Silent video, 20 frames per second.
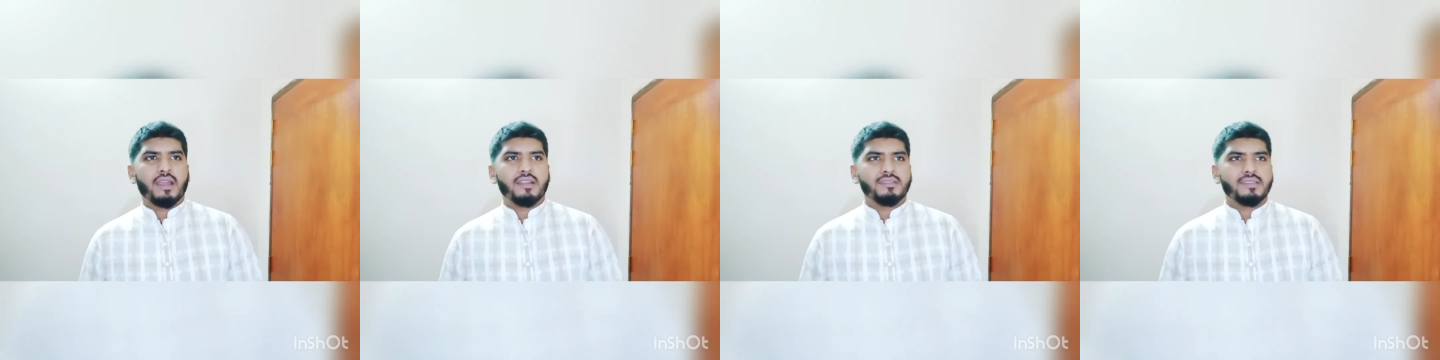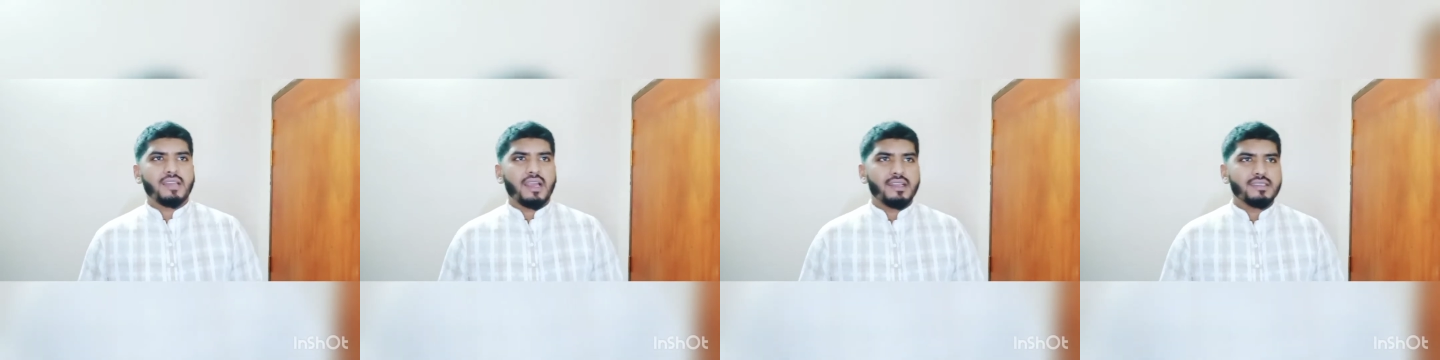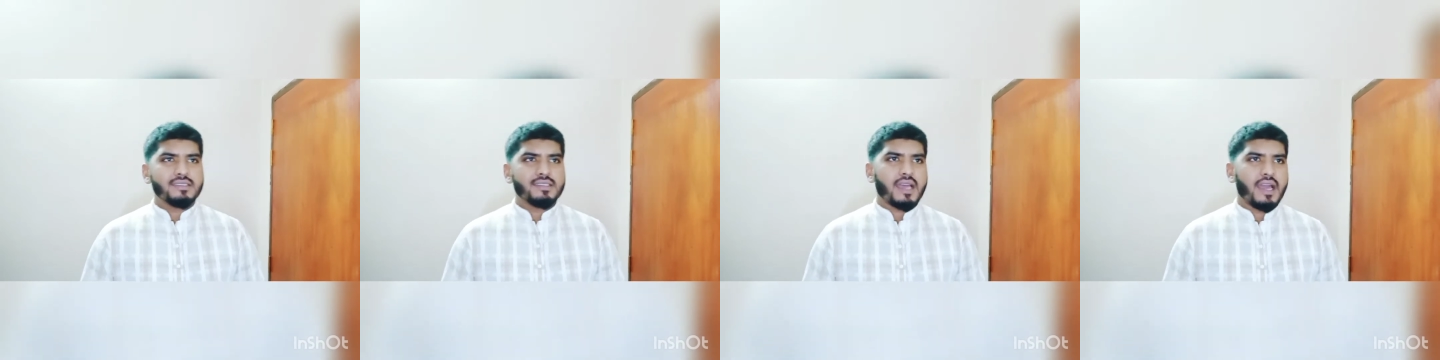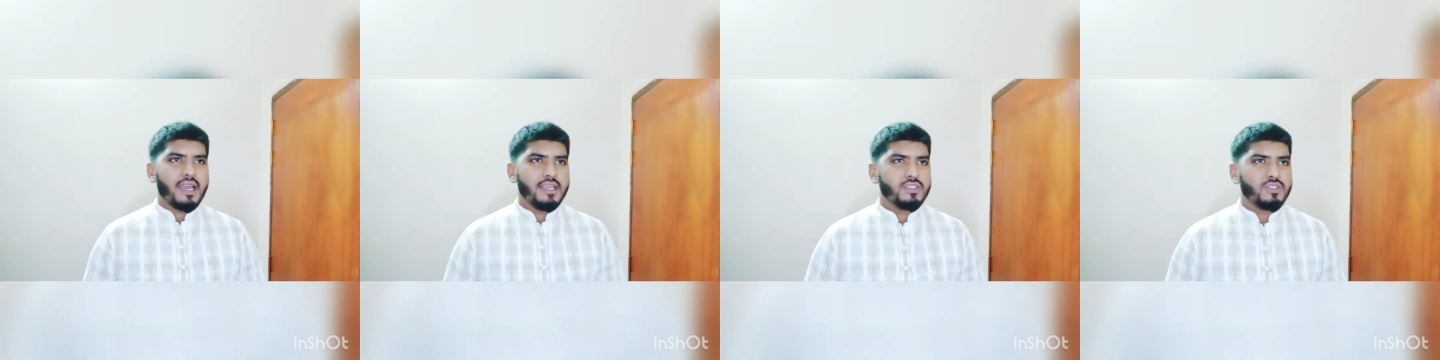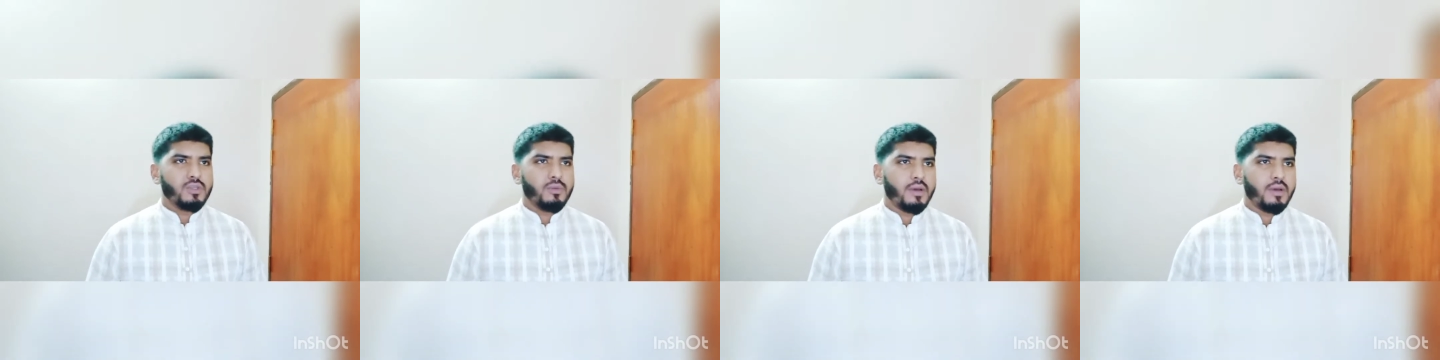trans
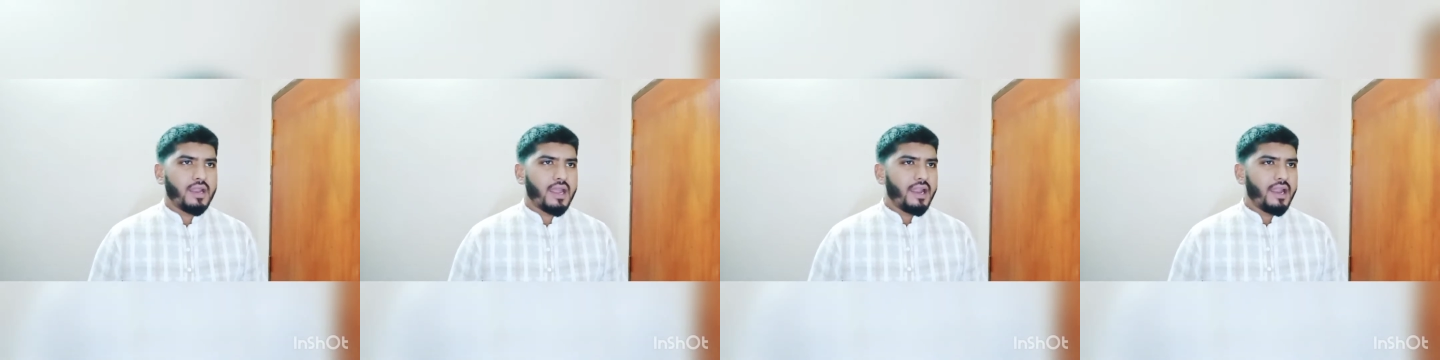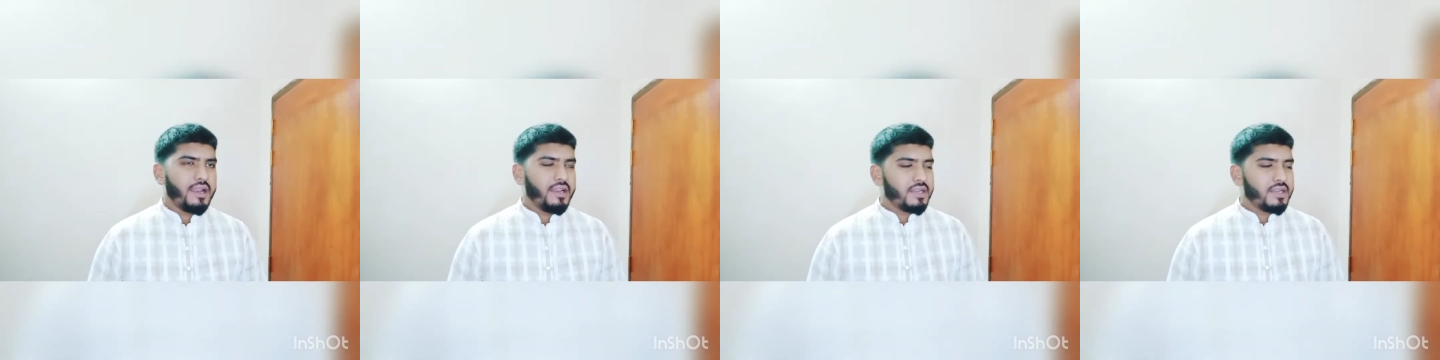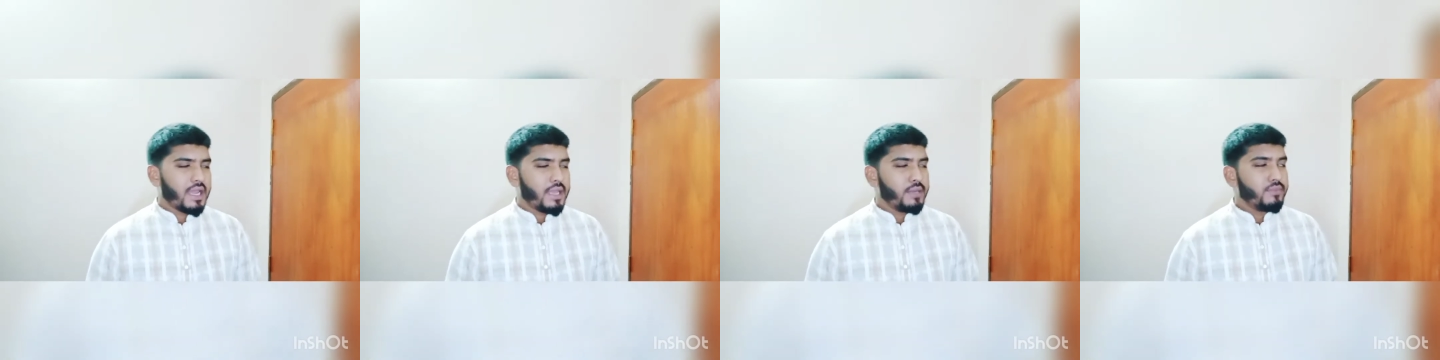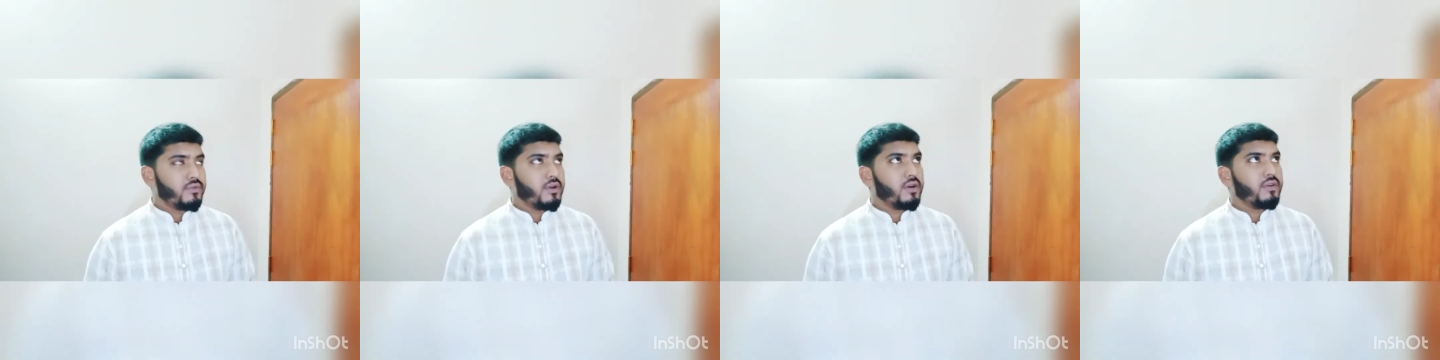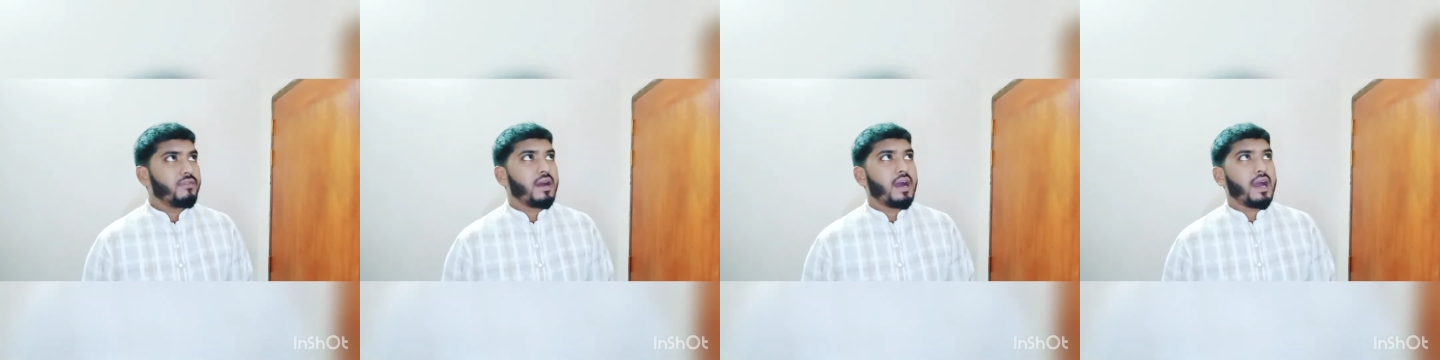isomer, are a type
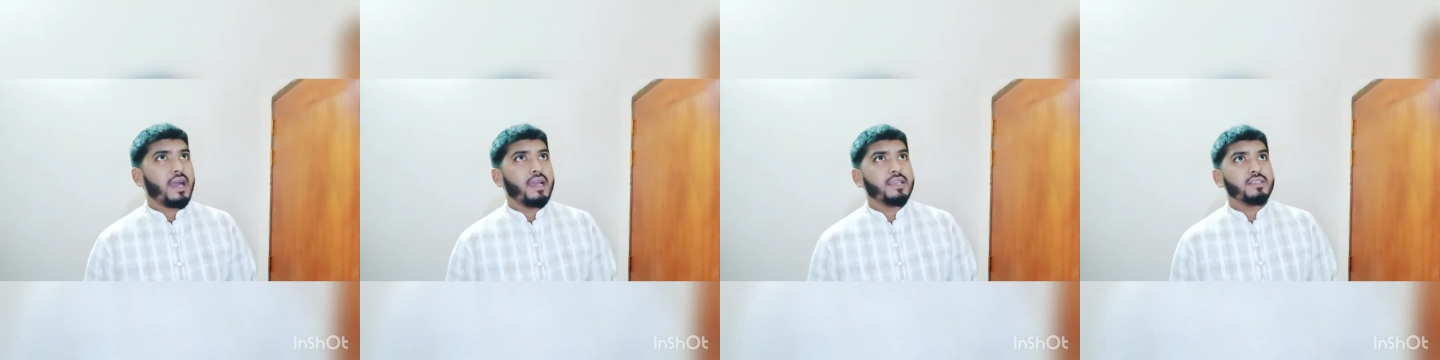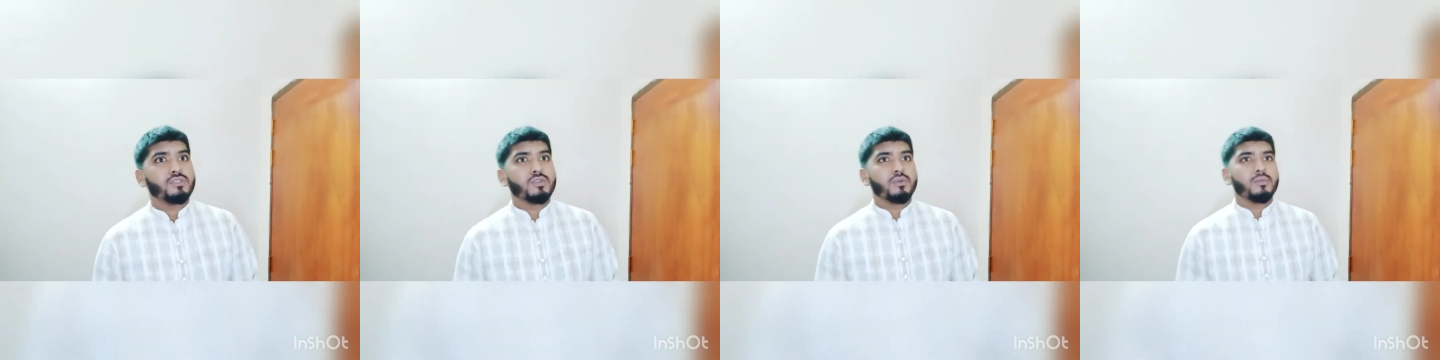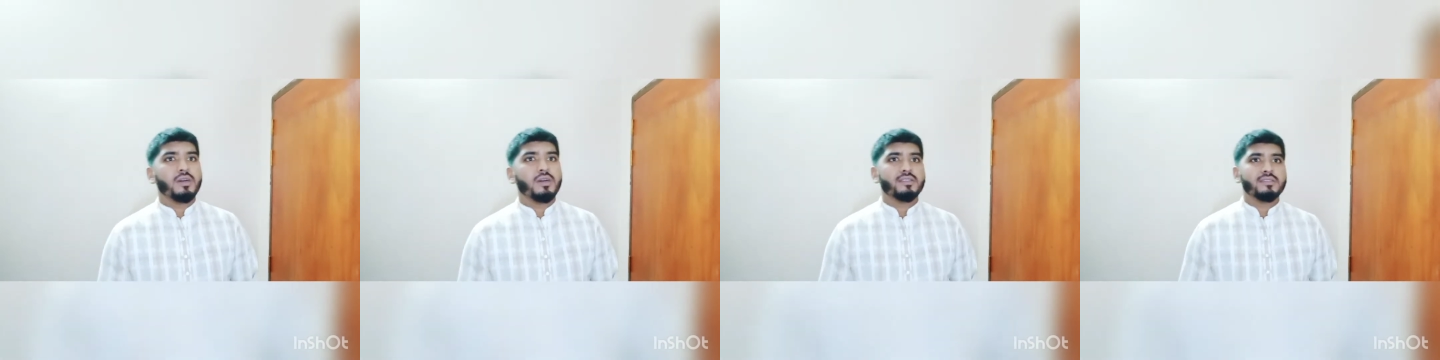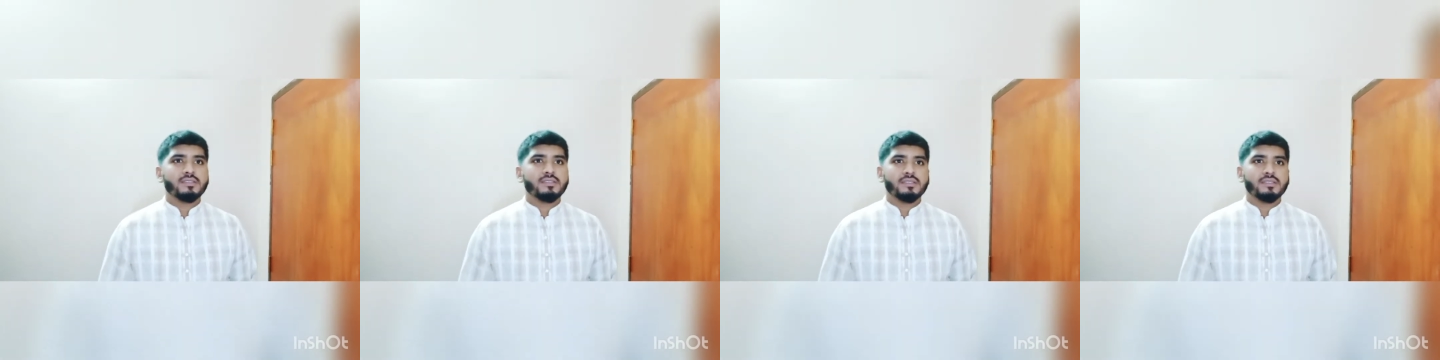of isomers